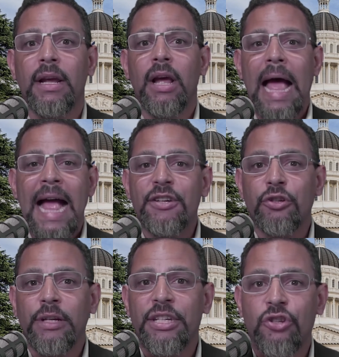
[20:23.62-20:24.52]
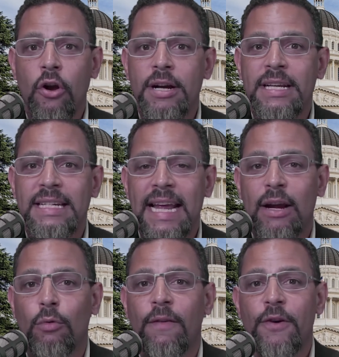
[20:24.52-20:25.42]
actually started to take a
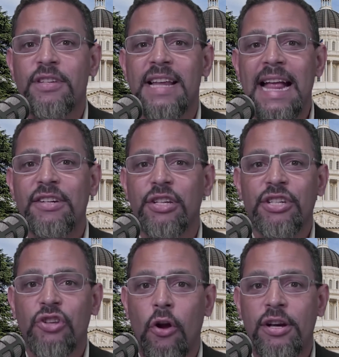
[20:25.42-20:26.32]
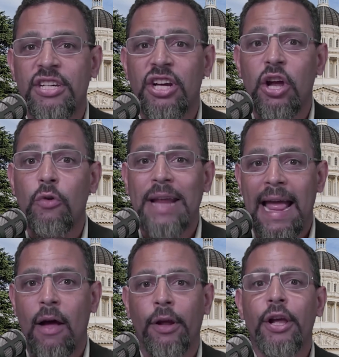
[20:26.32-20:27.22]
reverse and actually started to go
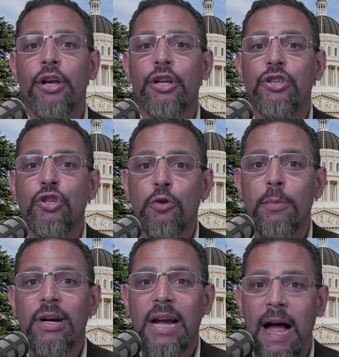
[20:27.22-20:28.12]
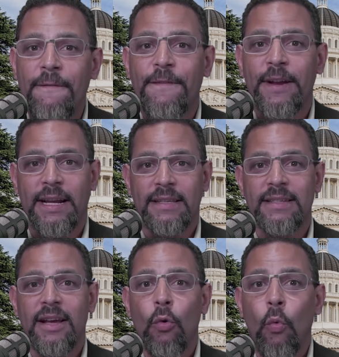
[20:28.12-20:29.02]
down. Consumer confidence
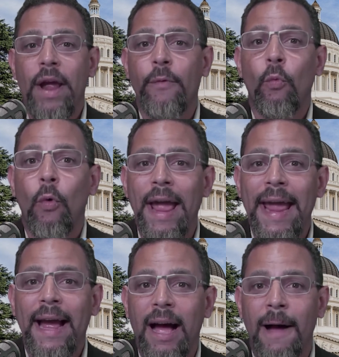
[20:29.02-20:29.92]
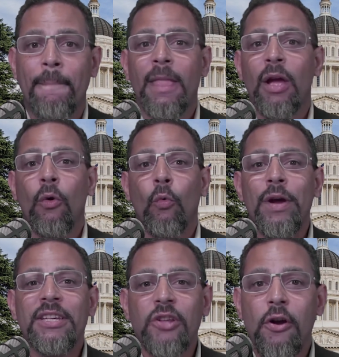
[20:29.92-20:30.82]
went way up. We
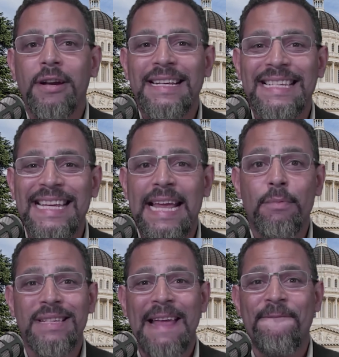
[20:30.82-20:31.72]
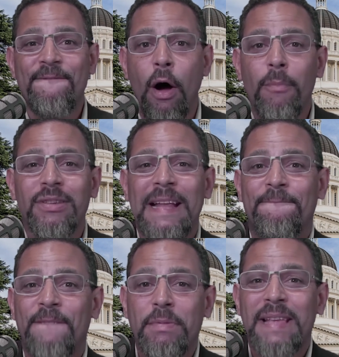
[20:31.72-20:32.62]
started to see it was a
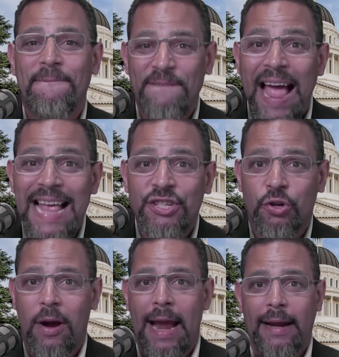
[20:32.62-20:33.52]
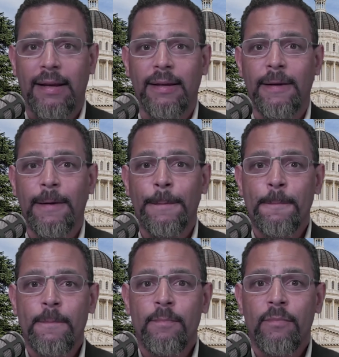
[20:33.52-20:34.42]
fast track
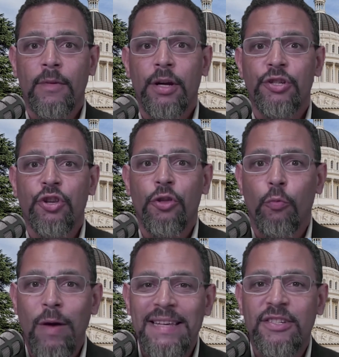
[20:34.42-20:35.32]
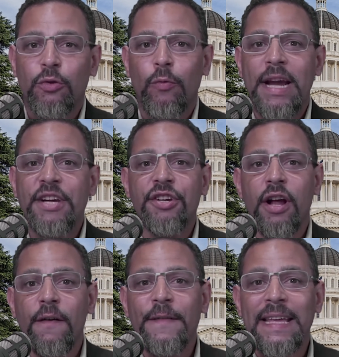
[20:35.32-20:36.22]
to the restoration
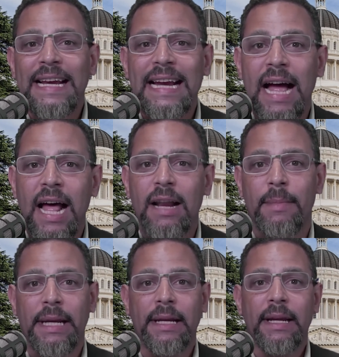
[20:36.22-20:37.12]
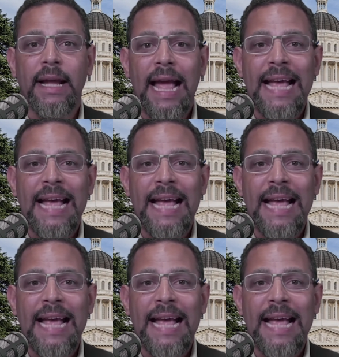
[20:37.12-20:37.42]
of the economy as